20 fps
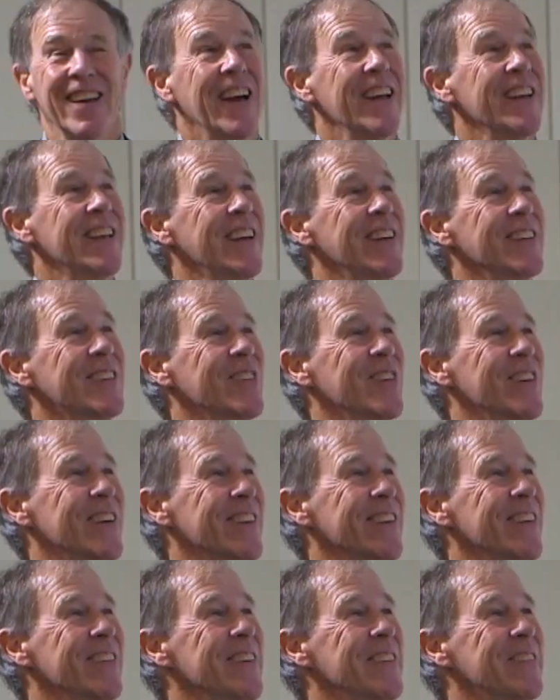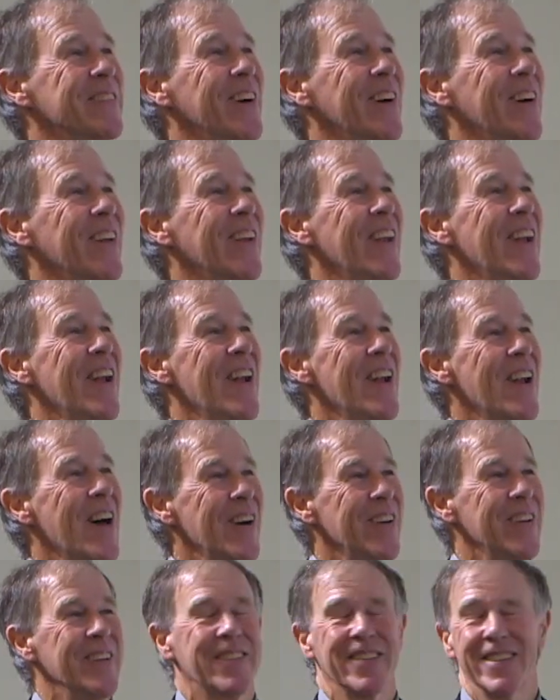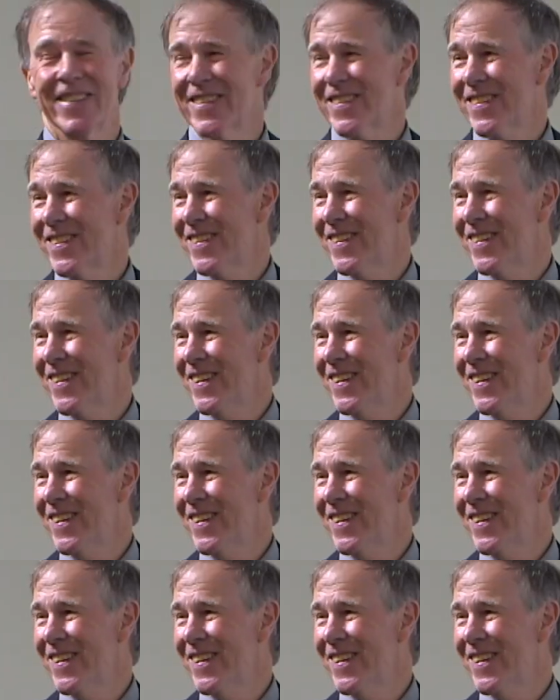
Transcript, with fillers: And guess what? We found no difference.